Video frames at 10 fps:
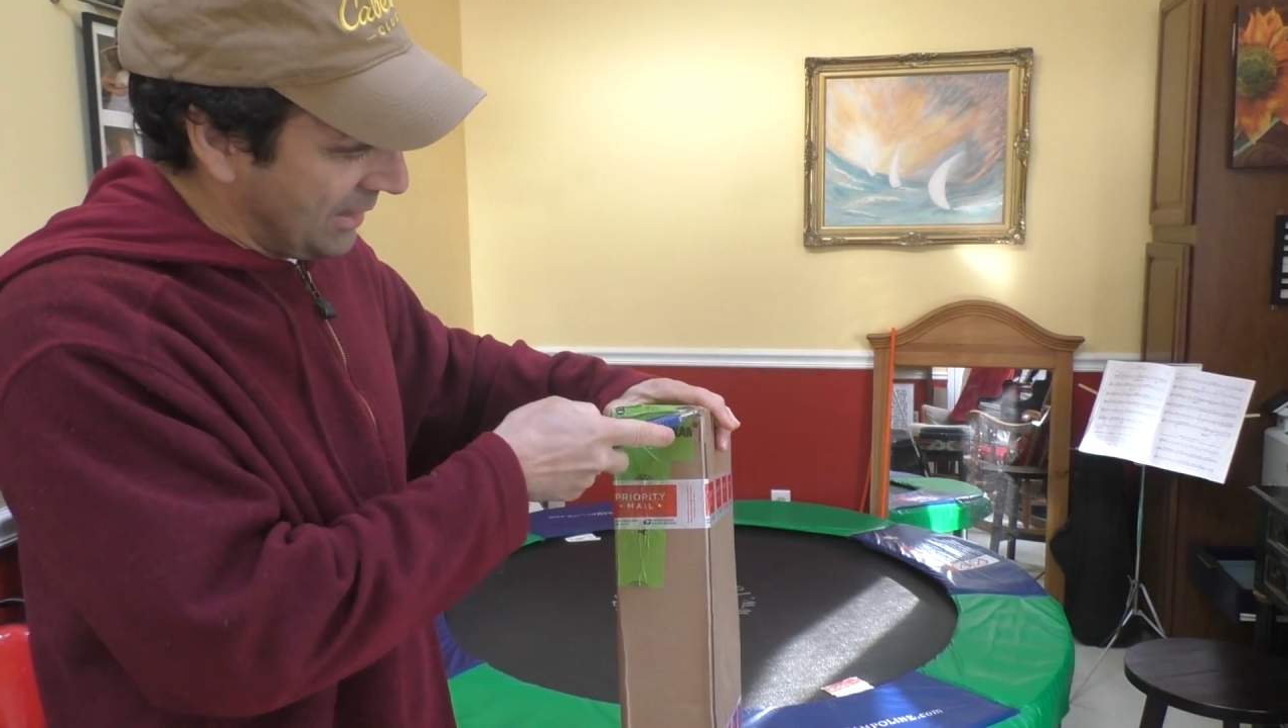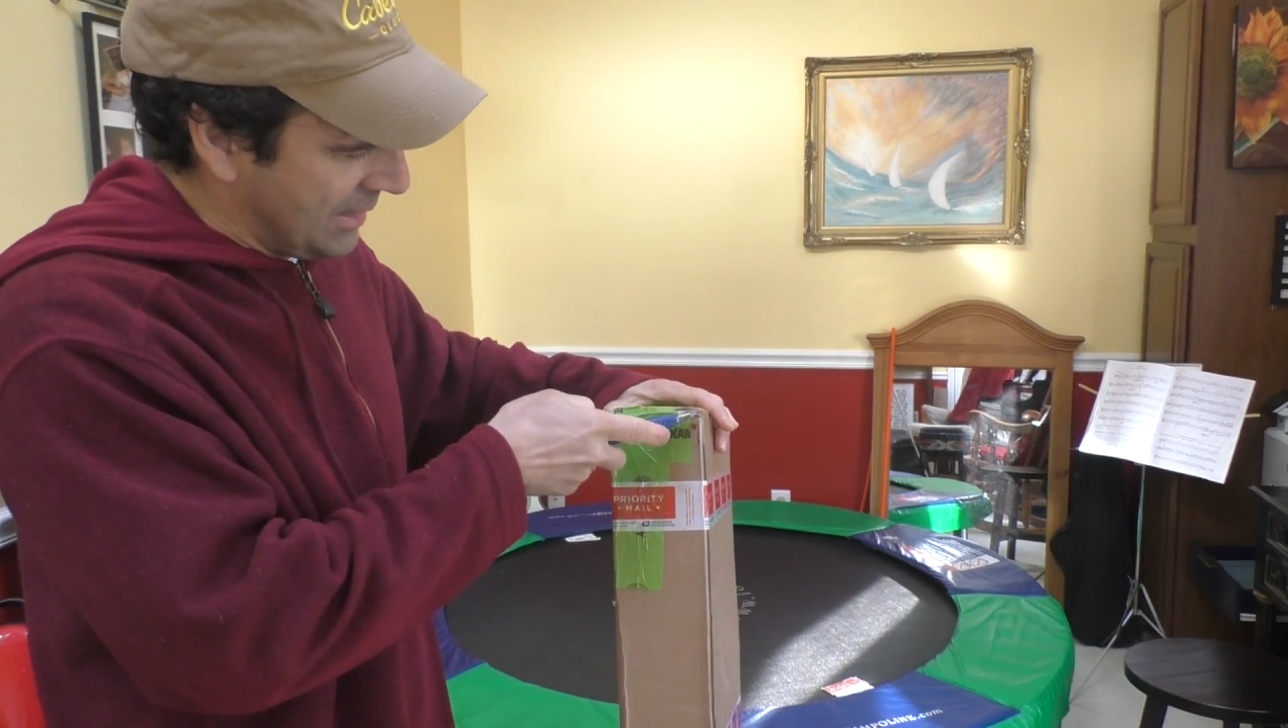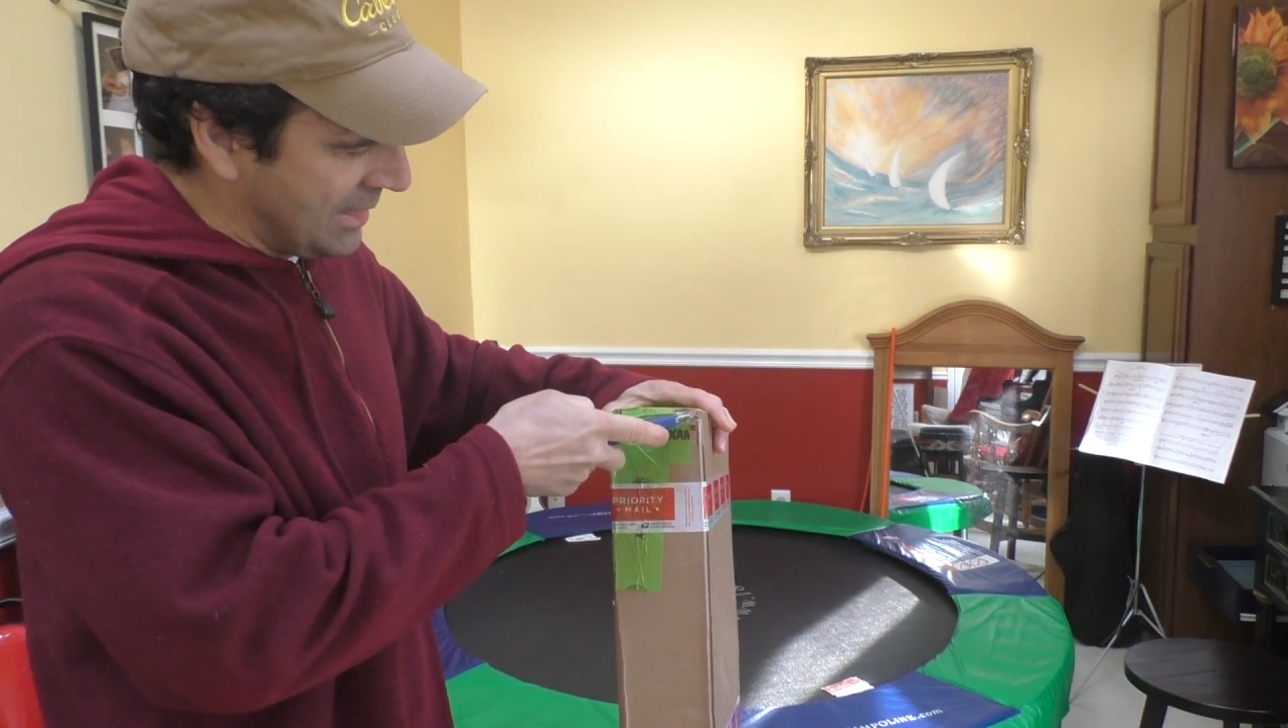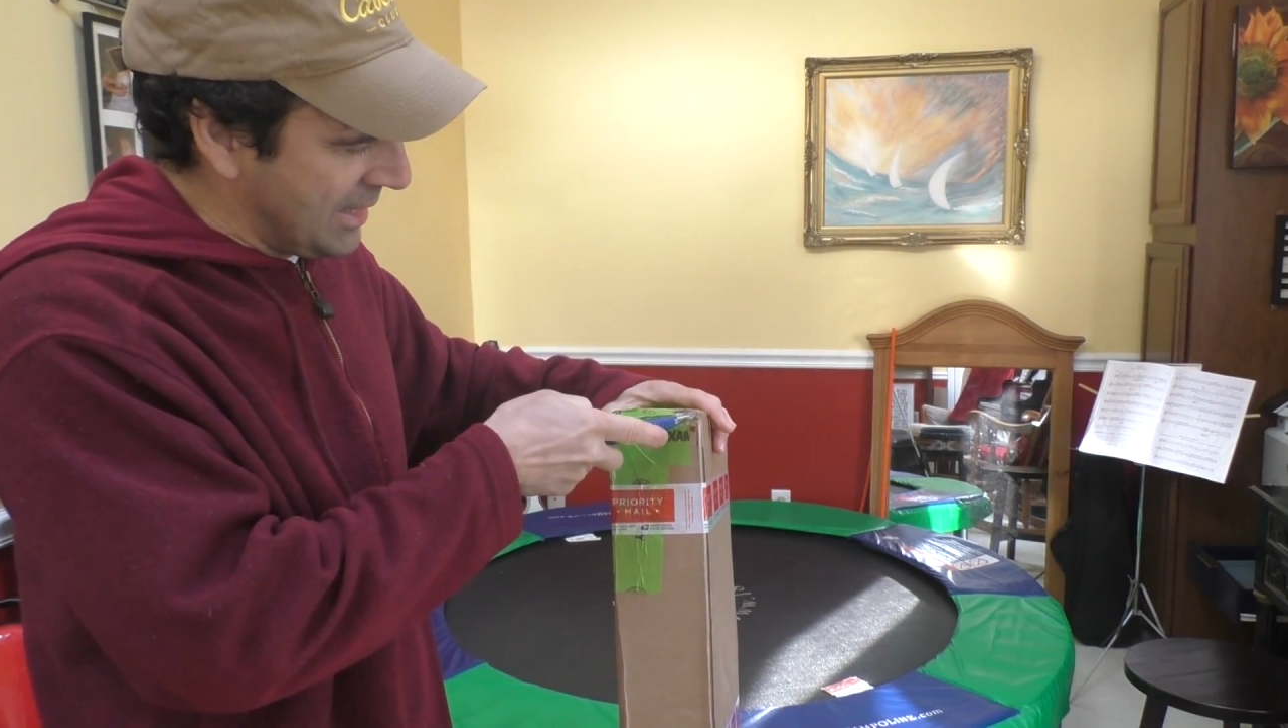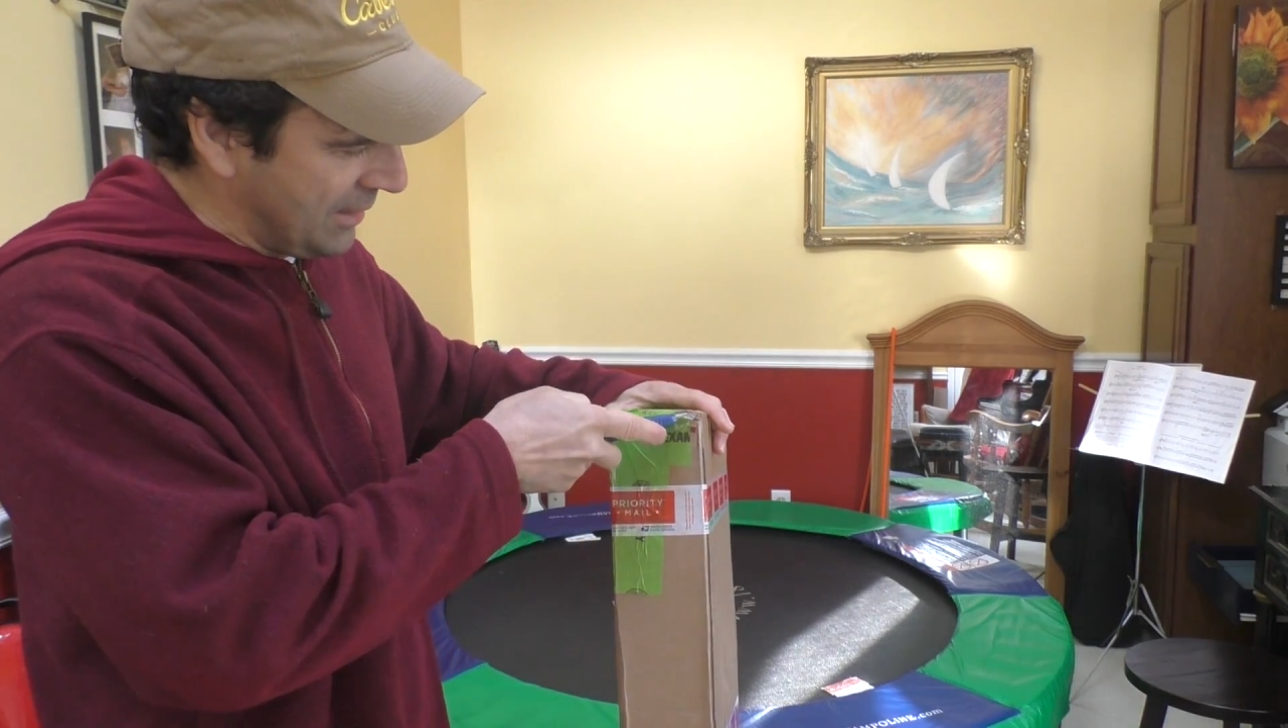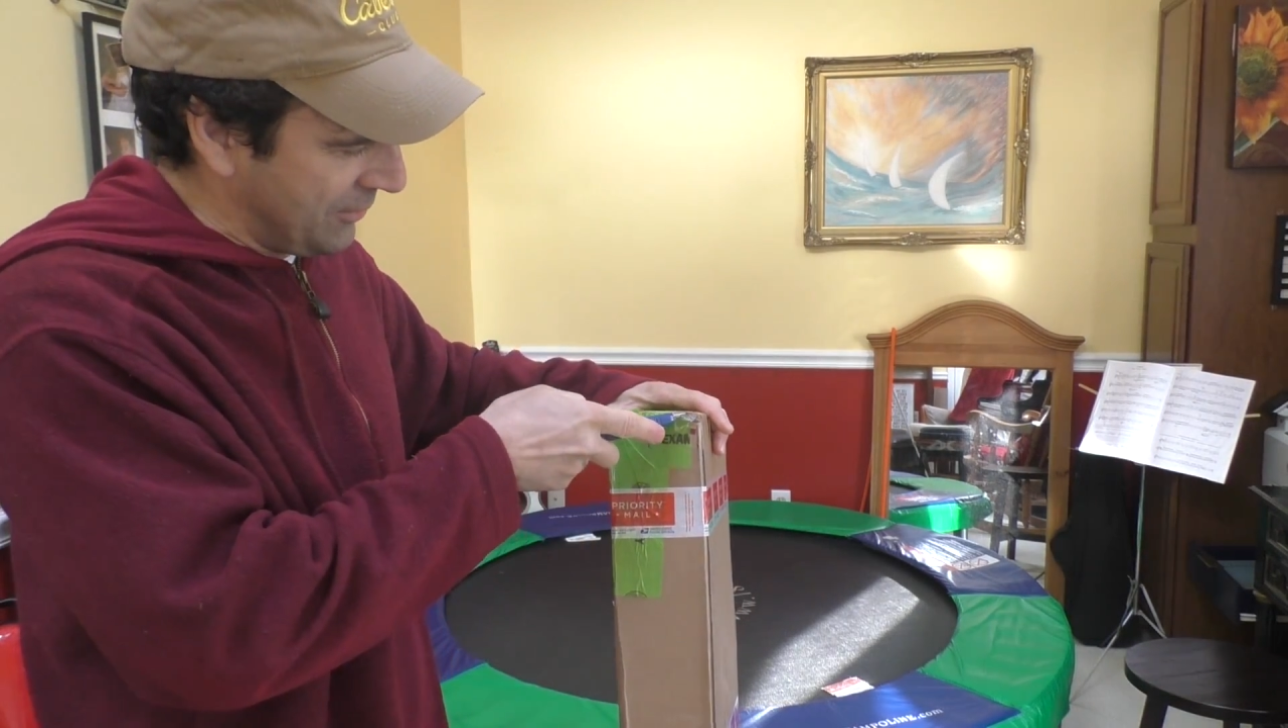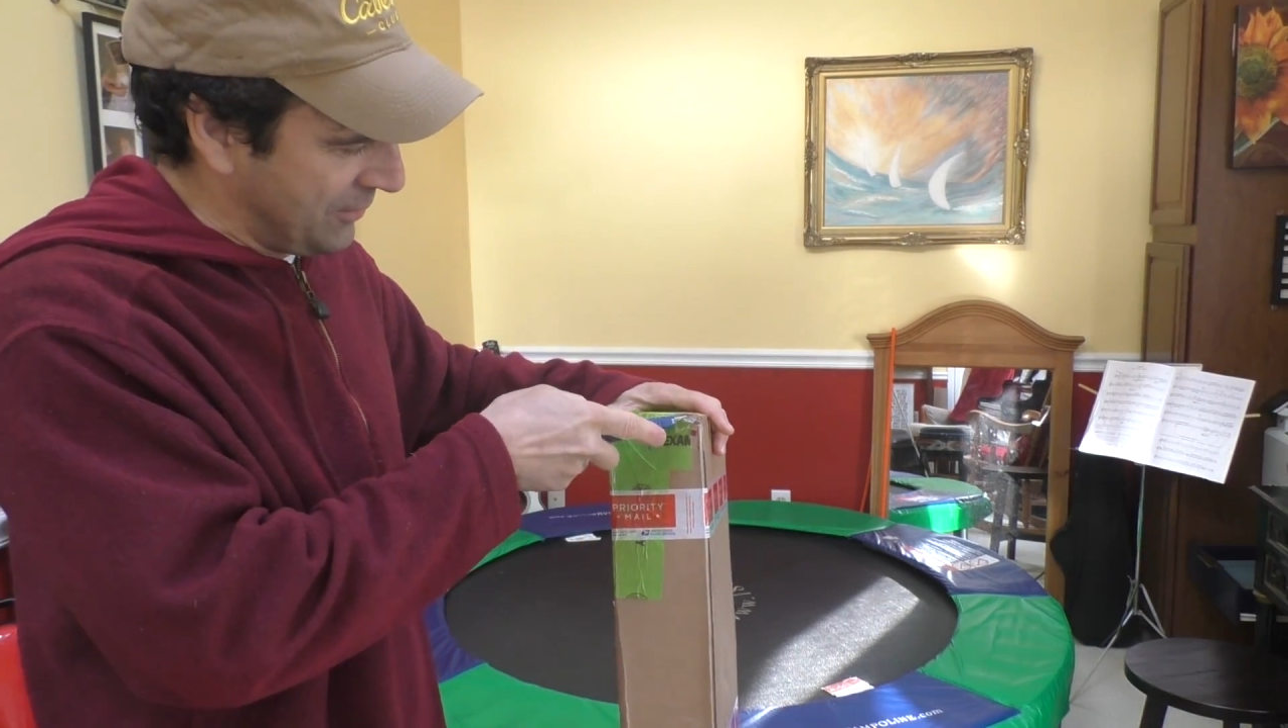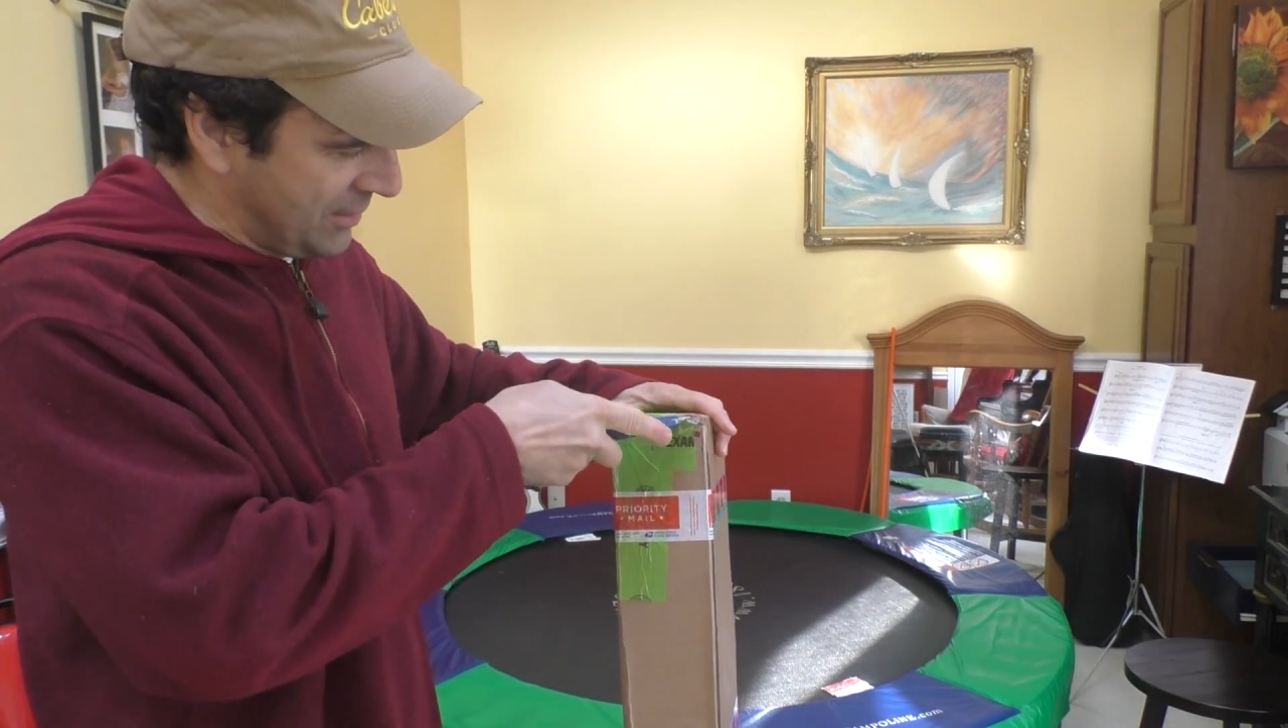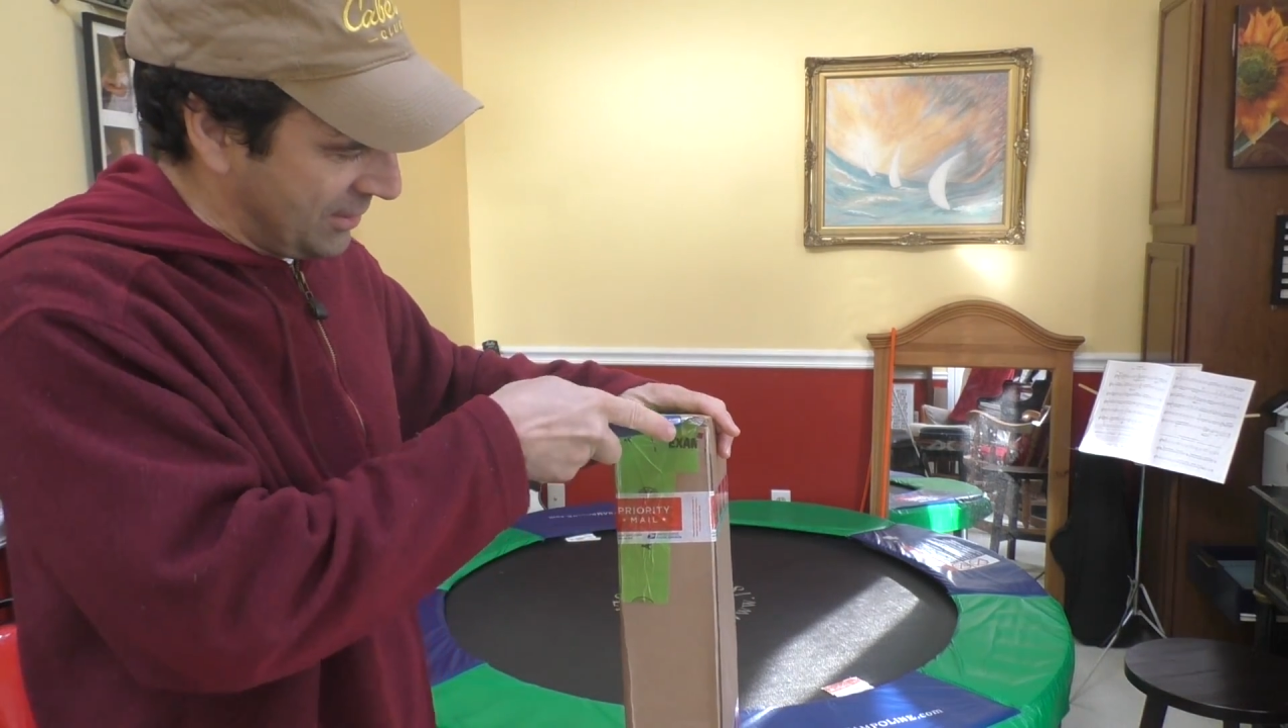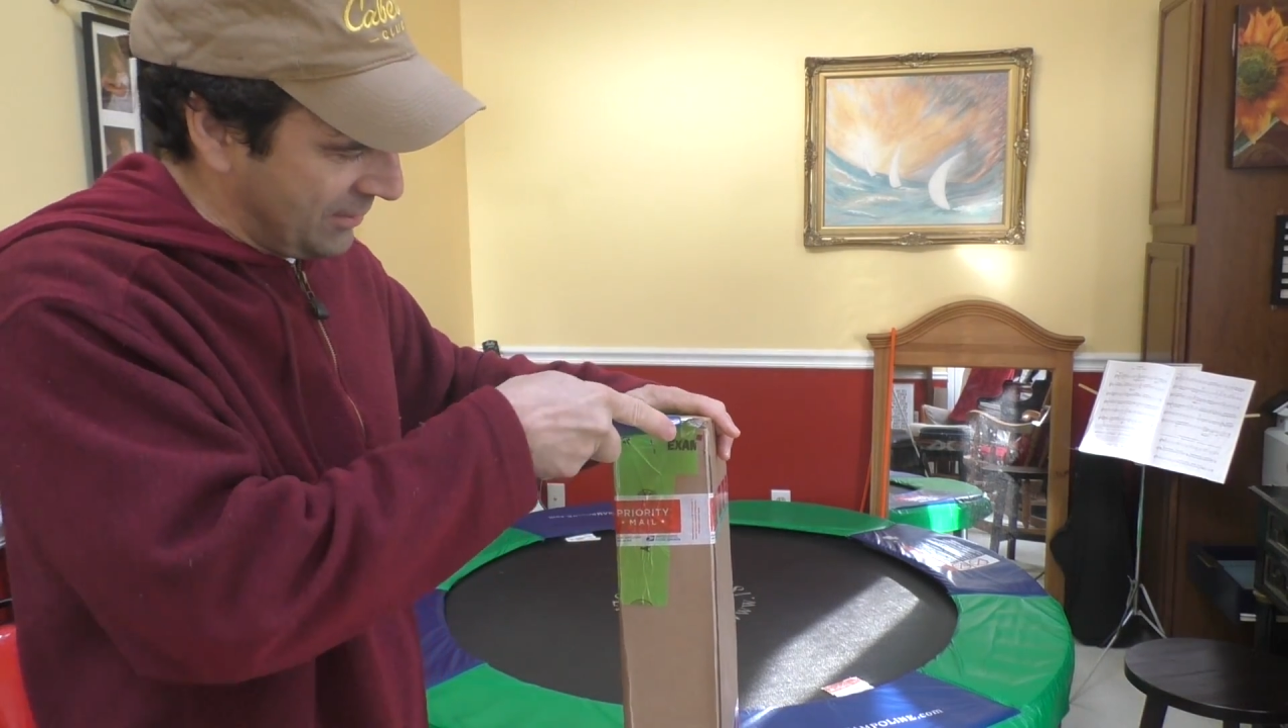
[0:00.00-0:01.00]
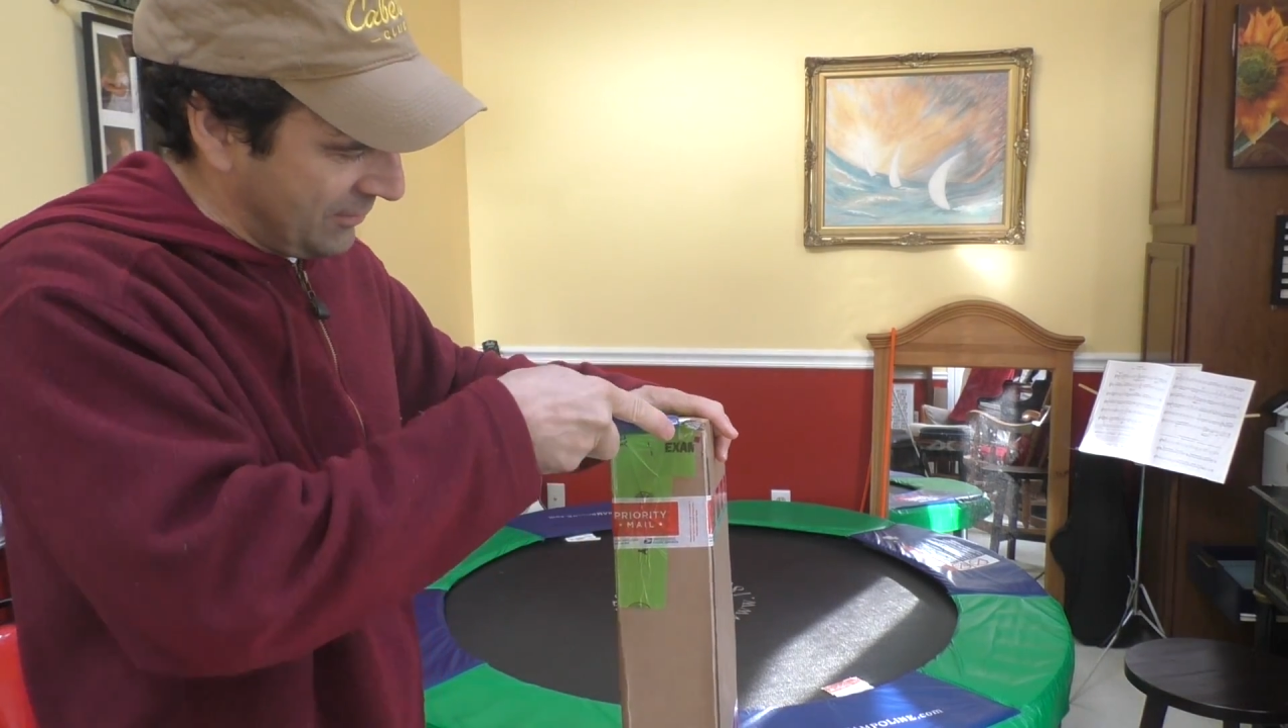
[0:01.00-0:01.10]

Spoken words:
a gift